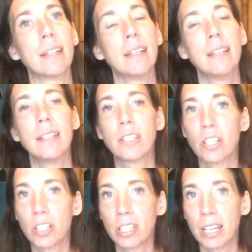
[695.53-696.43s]
an
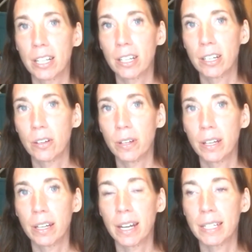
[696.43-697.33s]
internal dialogue going
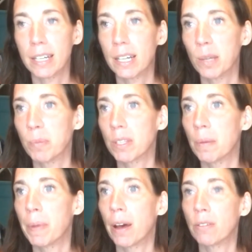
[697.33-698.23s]
on at times
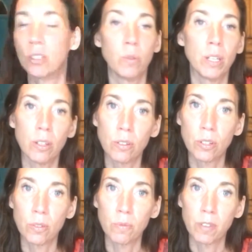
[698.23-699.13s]
about doing
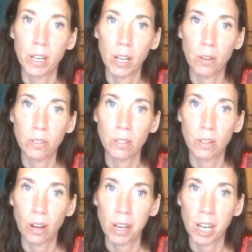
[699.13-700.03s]
YouTube videos and
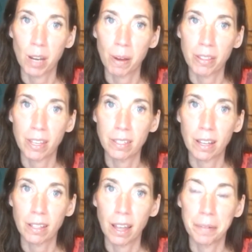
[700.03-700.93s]
talking about this
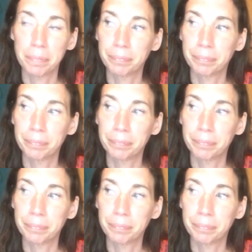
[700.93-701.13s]
online.